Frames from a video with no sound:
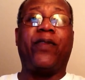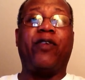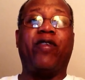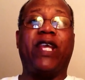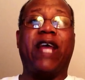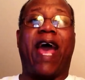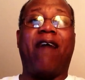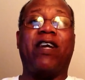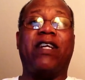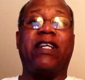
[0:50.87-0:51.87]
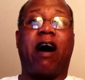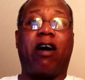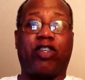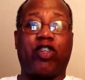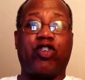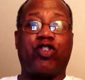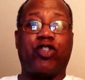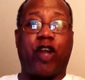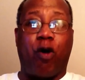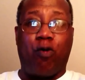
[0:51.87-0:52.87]
you need to have a doctor's
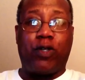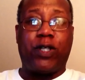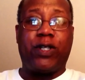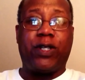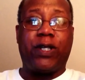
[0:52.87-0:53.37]
note,